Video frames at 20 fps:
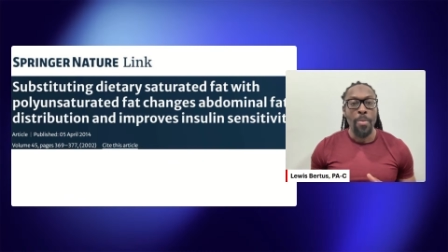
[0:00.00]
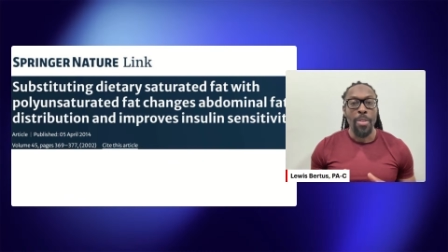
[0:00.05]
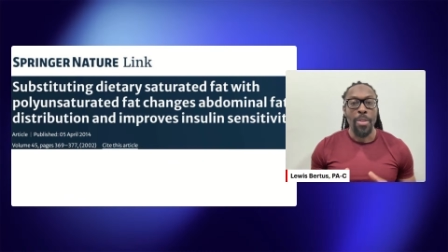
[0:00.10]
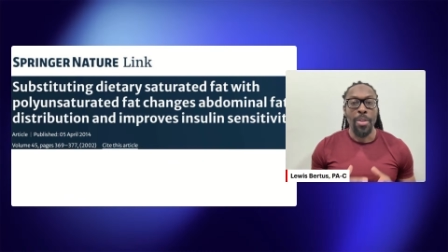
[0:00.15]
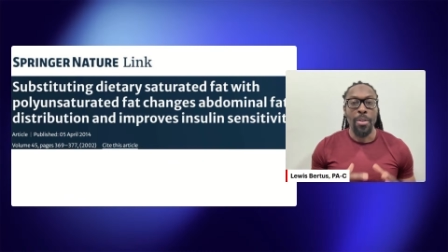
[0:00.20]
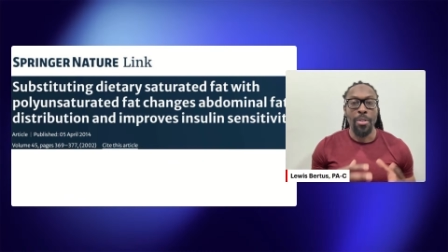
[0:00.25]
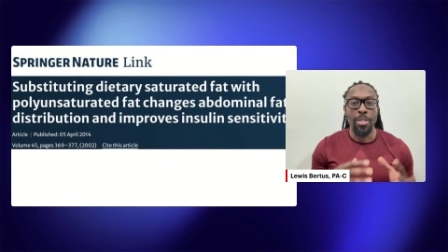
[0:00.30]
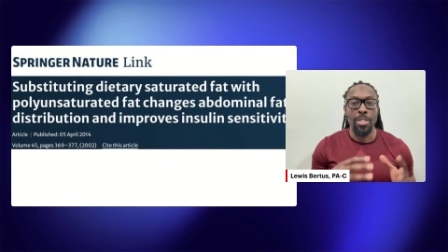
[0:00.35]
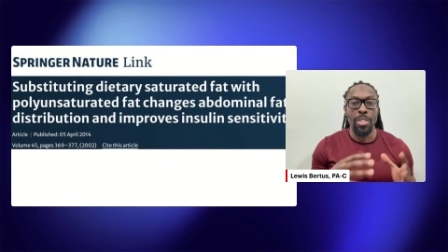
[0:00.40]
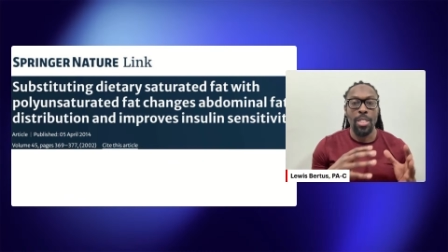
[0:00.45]

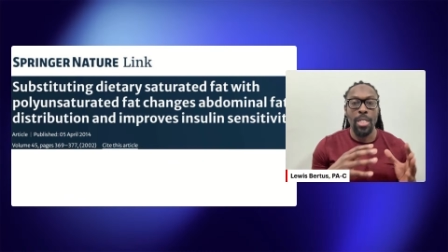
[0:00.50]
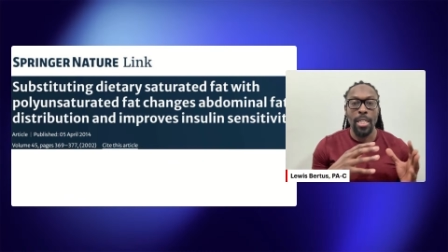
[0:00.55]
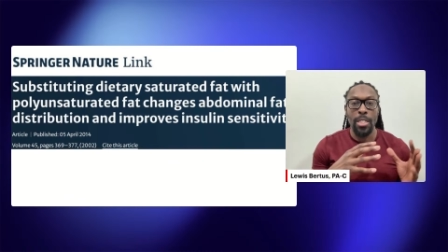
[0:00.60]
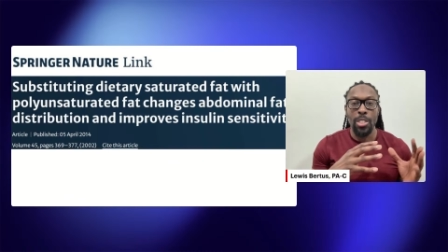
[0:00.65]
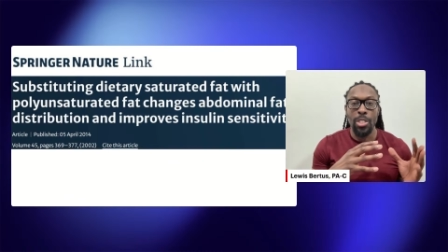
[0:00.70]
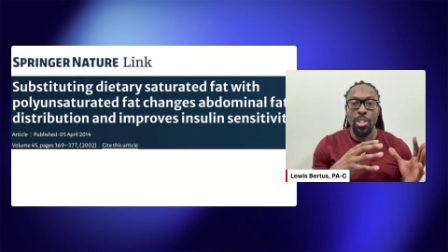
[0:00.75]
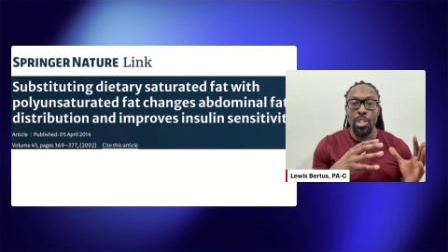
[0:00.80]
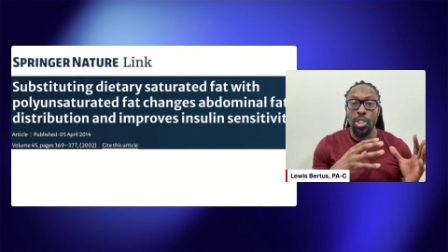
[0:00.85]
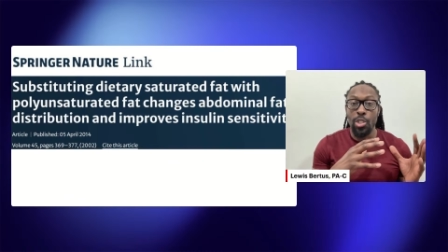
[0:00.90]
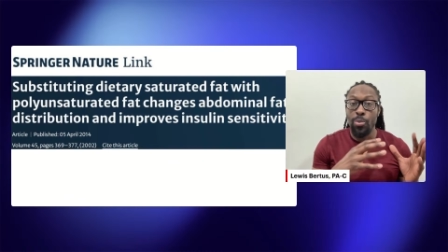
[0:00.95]
You're
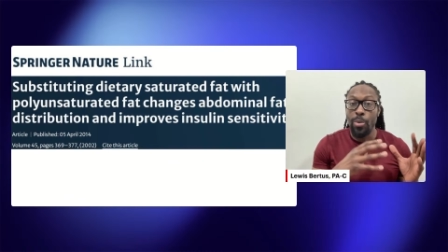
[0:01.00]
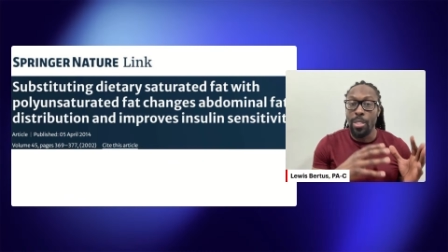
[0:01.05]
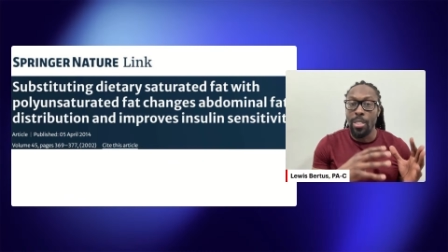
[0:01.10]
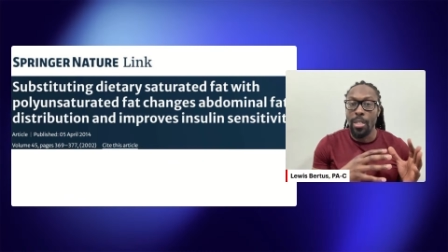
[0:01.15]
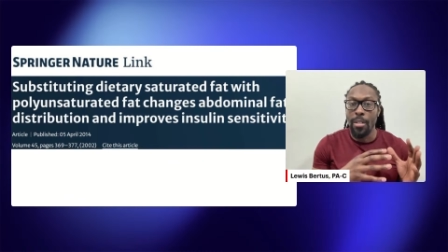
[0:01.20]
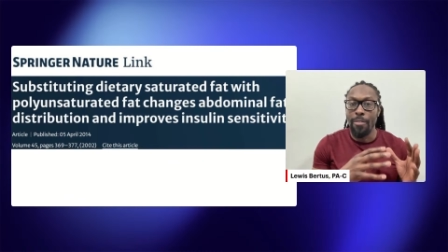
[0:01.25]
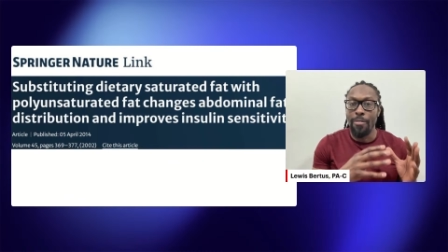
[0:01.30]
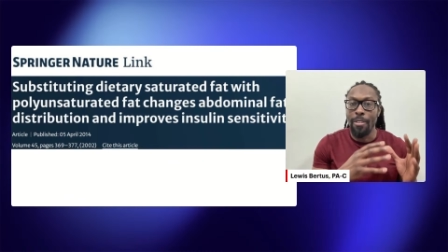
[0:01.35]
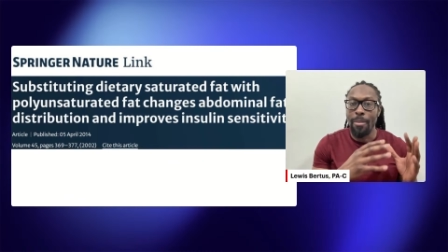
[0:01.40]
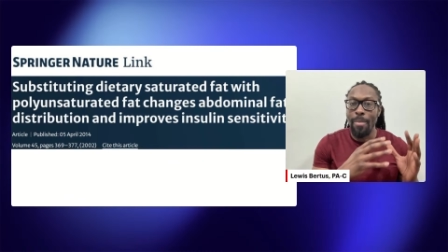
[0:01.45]

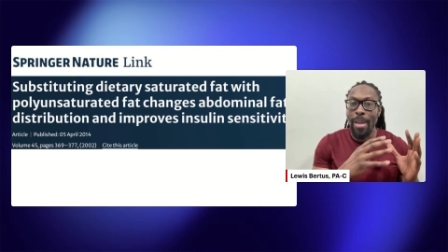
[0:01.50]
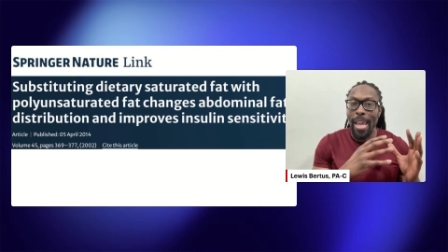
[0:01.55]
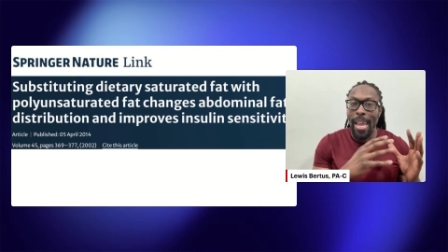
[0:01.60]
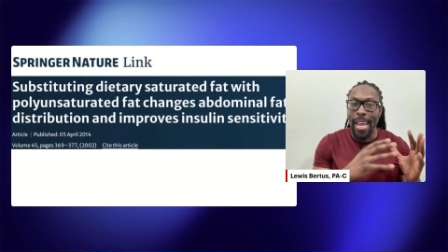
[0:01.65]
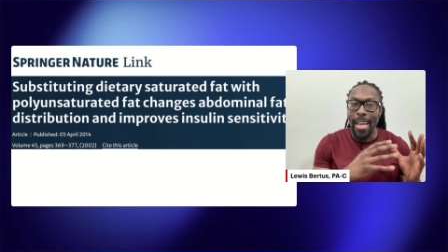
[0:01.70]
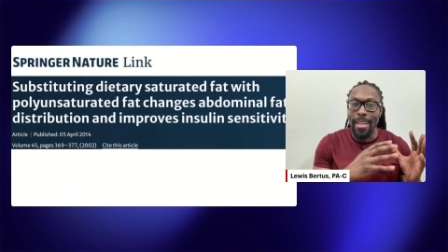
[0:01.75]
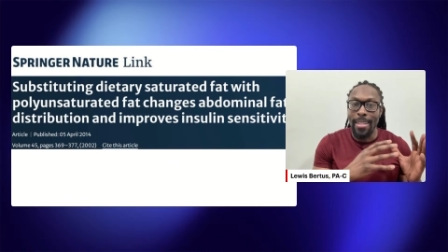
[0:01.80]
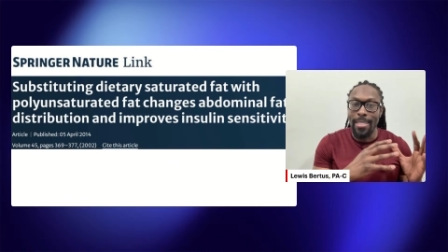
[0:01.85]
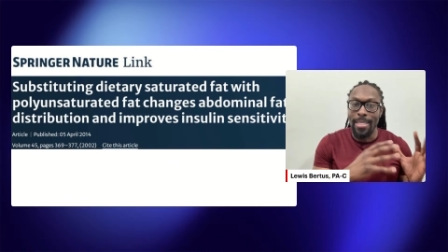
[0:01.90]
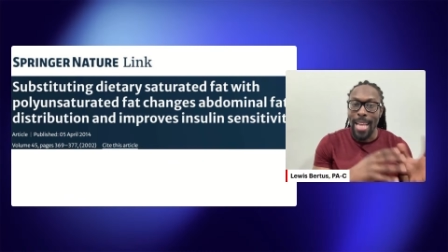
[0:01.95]
switching from
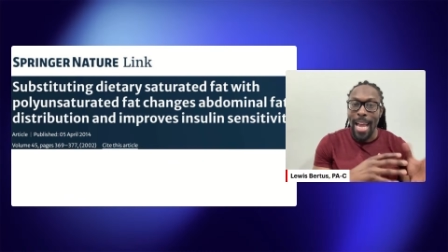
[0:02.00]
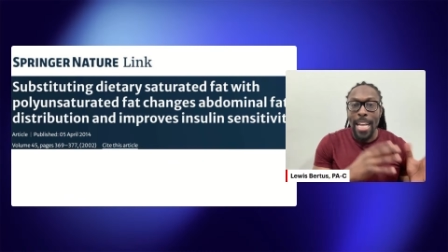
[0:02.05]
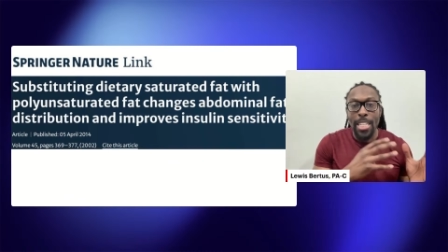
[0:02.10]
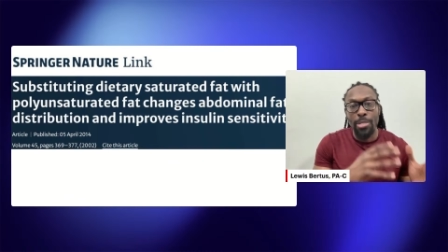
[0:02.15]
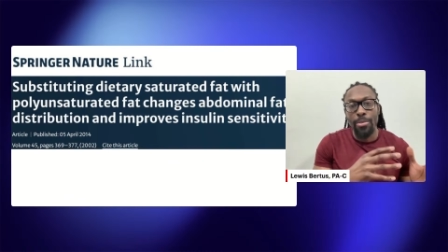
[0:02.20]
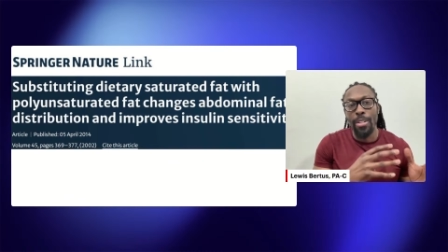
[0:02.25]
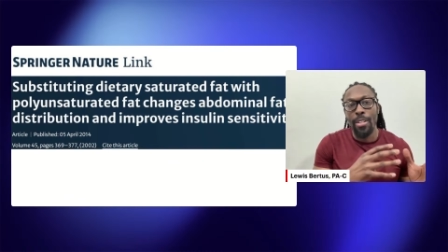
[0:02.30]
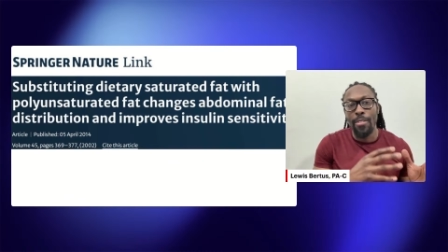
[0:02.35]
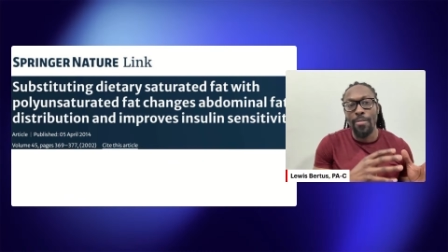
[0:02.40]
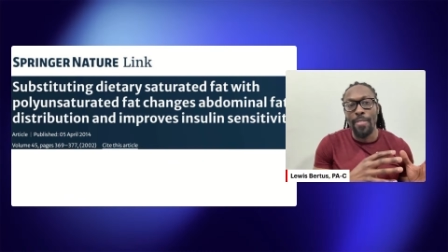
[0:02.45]

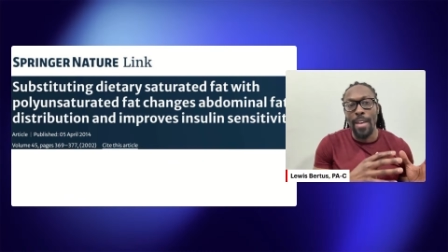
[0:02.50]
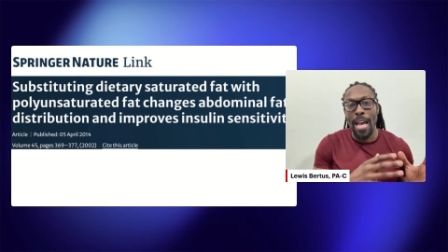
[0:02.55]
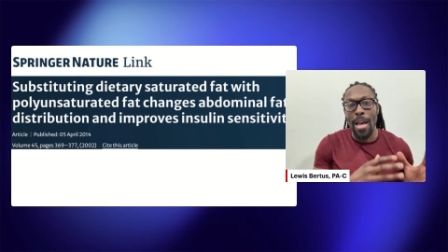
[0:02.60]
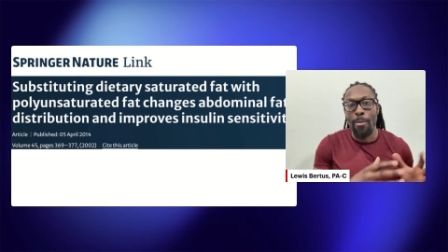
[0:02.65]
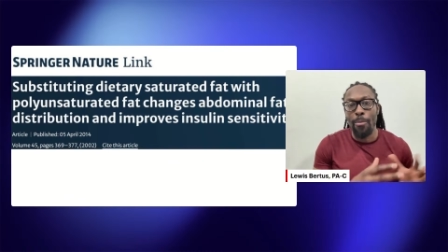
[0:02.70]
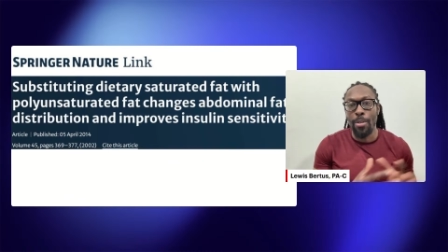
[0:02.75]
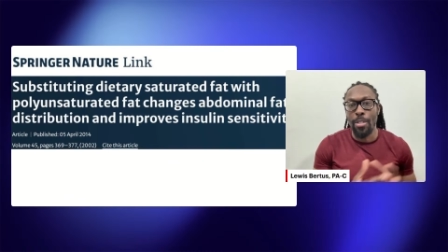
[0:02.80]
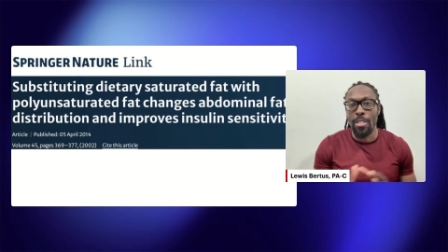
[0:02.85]
saturated fat,